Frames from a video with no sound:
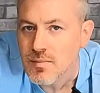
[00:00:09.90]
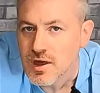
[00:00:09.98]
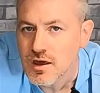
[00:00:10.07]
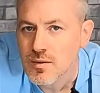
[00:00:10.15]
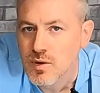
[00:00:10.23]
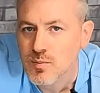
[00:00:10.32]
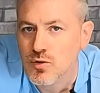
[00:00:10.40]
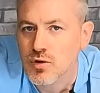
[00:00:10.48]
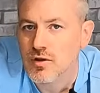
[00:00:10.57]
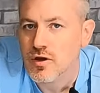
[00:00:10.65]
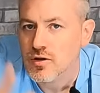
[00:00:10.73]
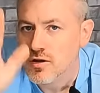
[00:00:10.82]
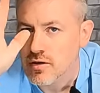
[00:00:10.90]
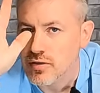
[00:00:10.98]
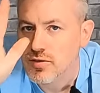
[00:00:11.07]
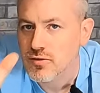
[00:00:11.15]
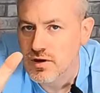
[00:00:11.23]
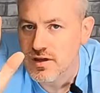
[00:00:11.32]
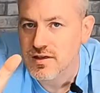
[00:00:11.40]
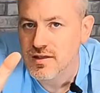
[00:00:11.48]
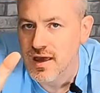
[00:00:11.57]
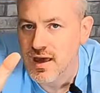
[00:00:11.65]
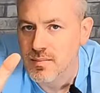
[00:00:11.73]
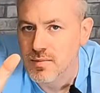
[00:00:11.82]
Aiming can be broken down into 3
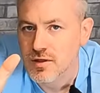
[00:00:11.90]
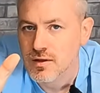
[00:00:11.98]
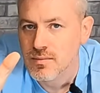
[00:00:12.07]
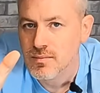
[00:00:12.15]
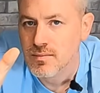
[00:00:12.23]
steps.